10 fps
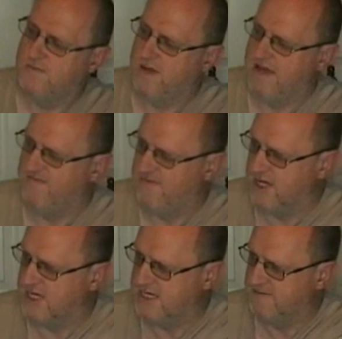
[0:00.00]

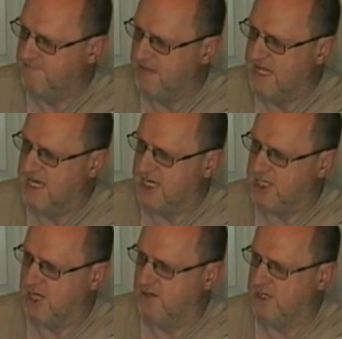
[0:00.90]
pamphlet it
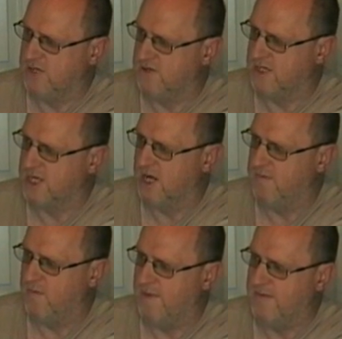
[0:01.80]
shows you the type
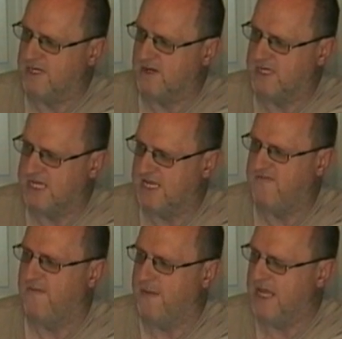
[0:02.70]
of weapon. So it says
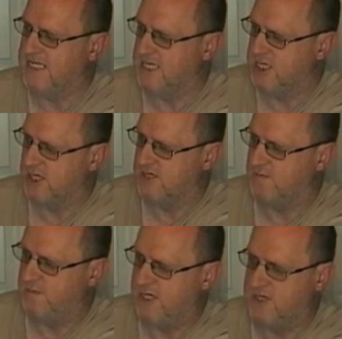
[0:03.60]
FAMAS and it shows you
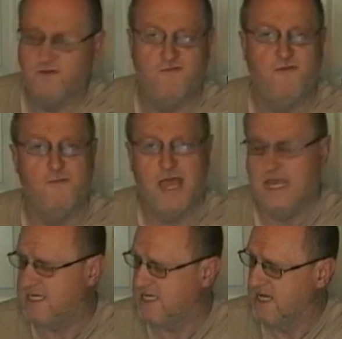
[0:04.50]
a picture of the
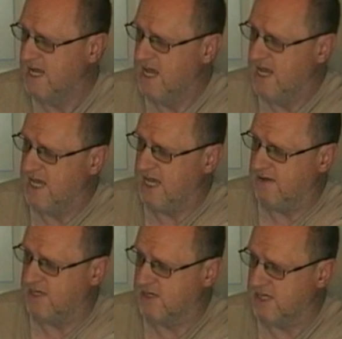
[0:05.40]
FAMAS. Here
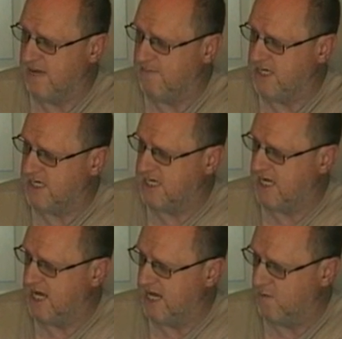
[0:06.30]
it's got the
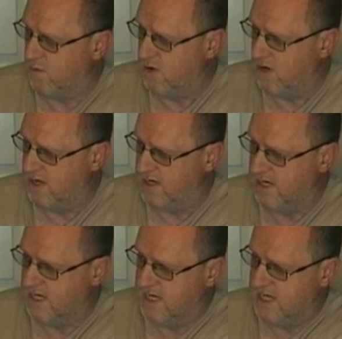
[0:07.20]
M16A1.
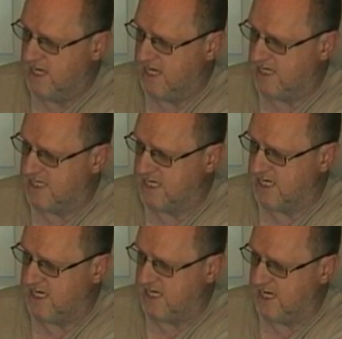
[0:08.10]
Here's
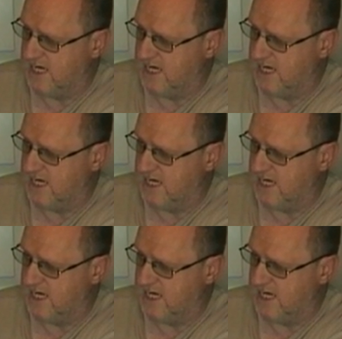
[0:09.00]
the